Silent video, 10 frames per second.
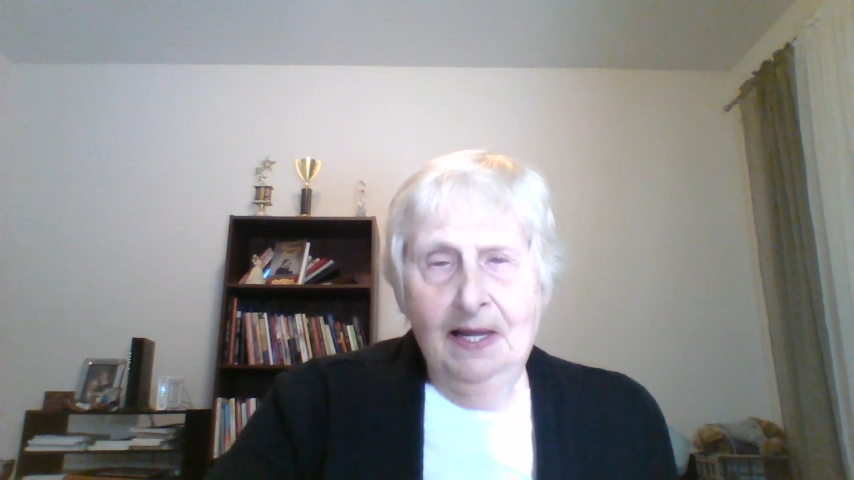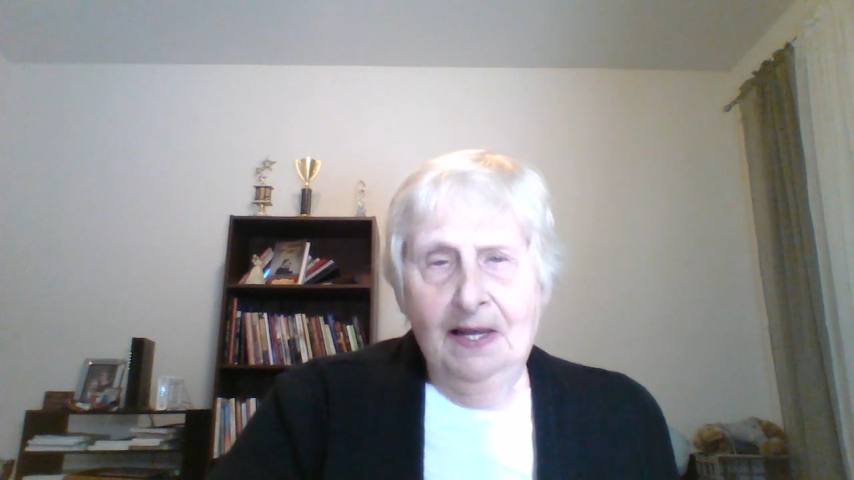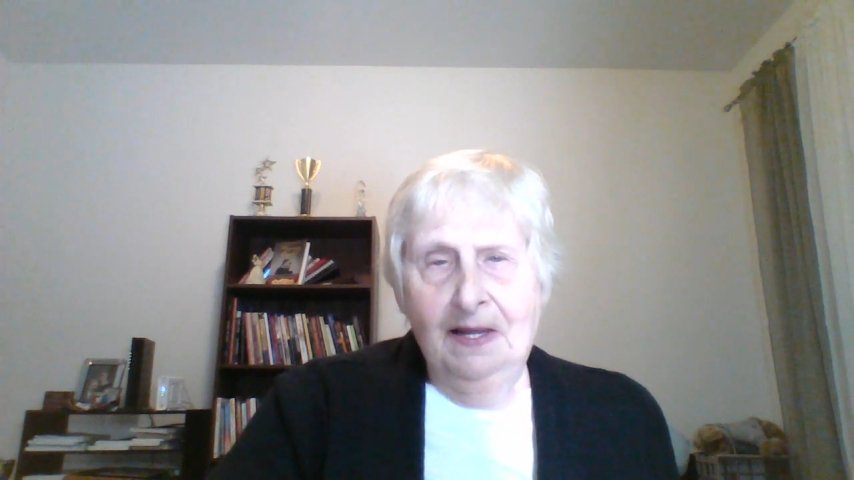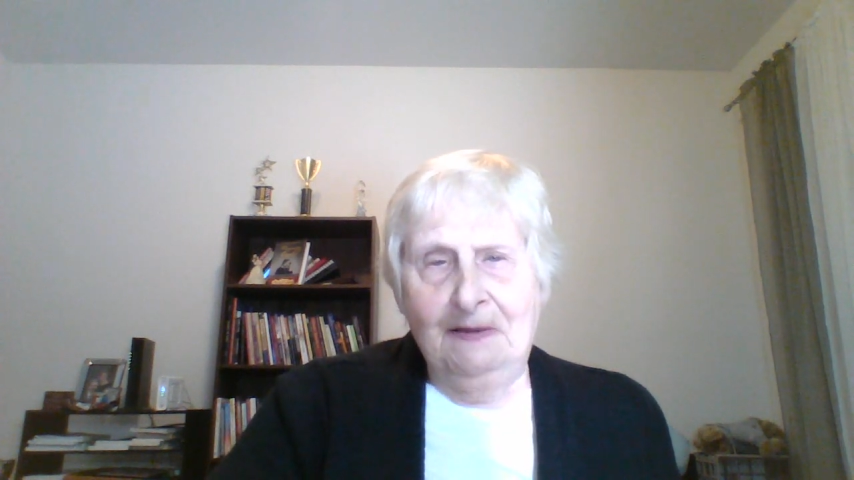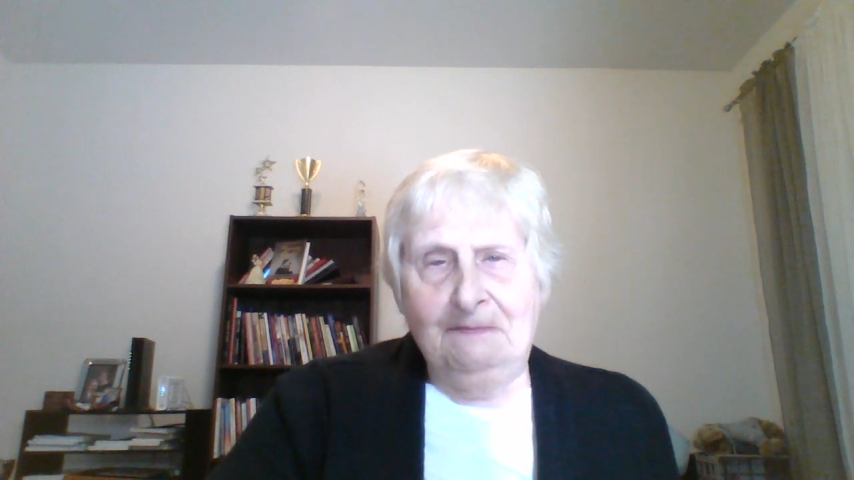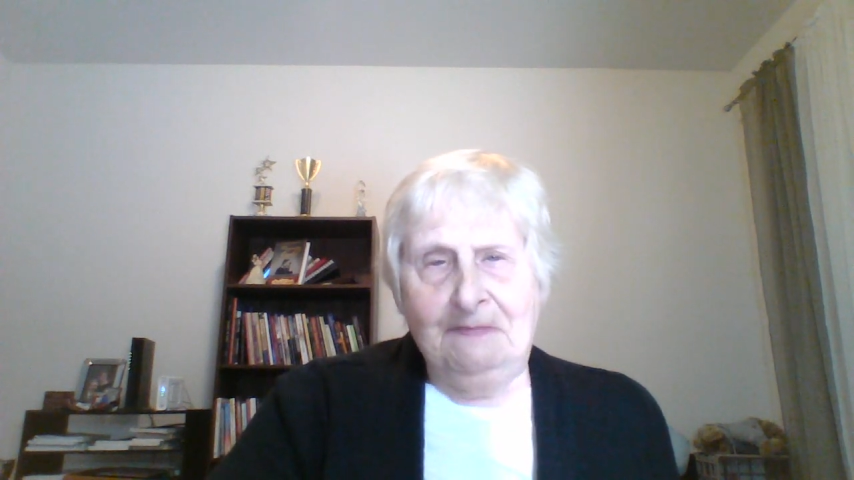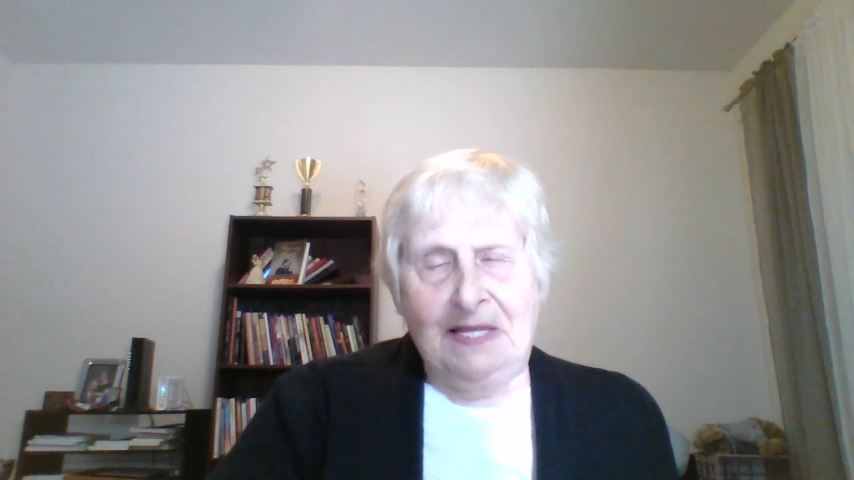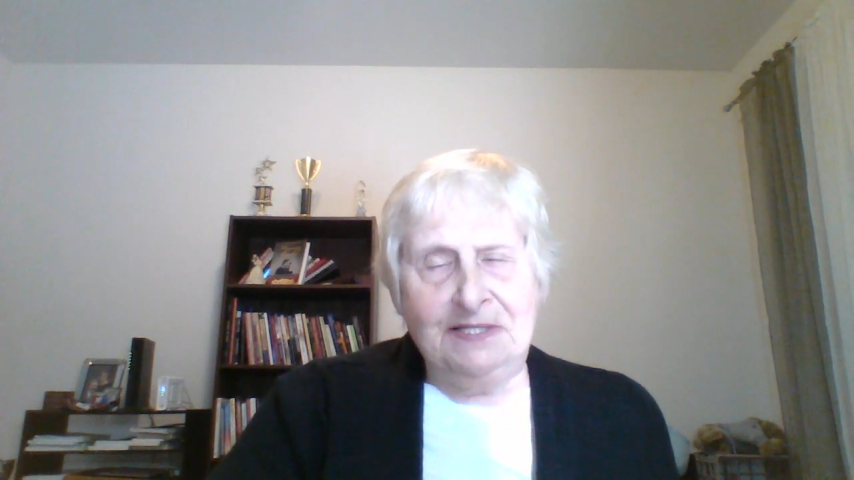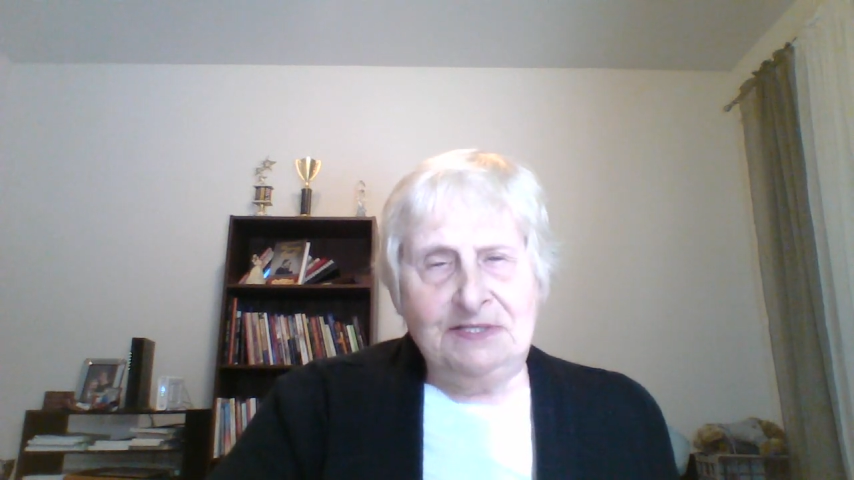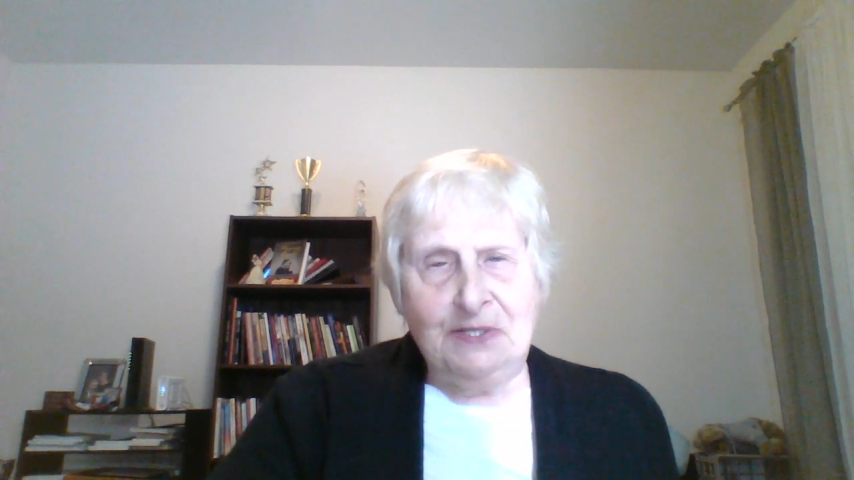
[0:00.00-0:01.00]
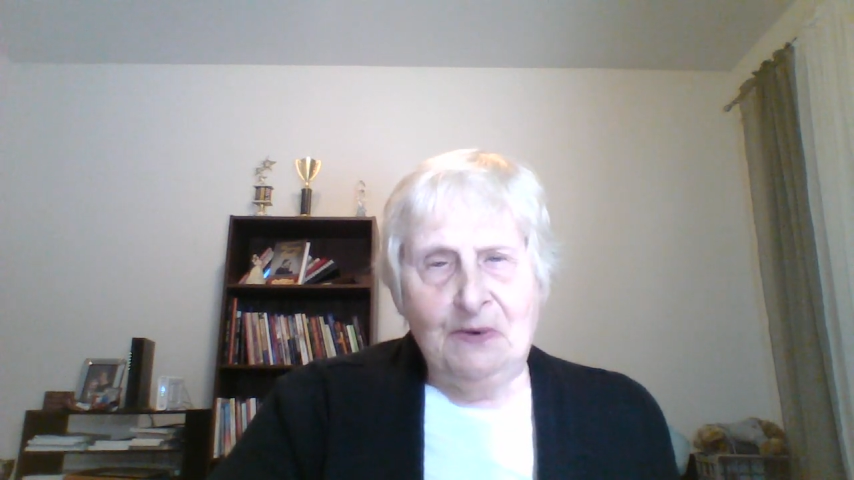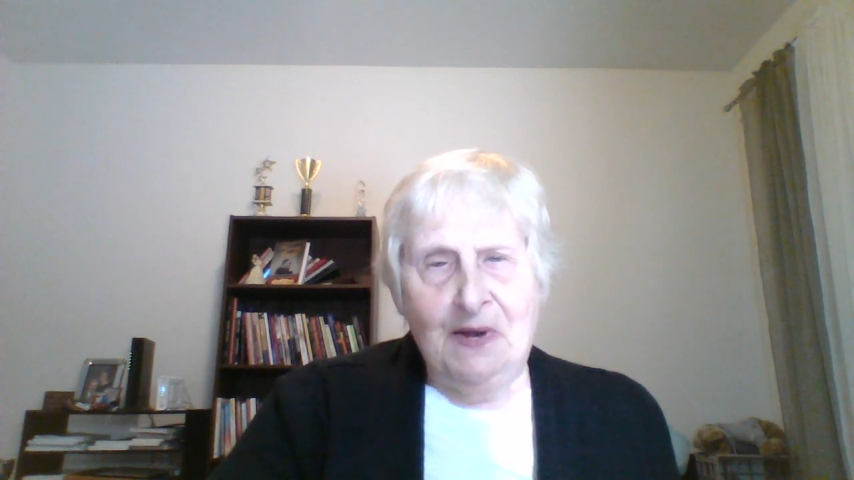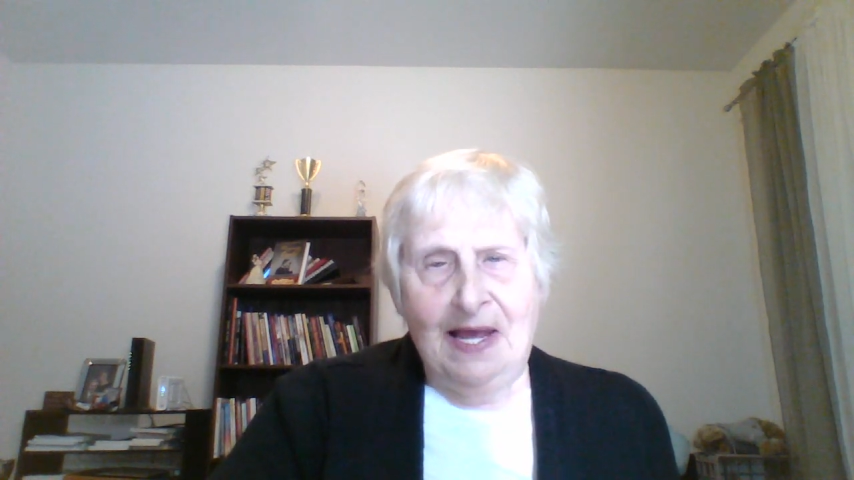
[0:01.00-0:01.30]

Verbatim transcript: Um, and so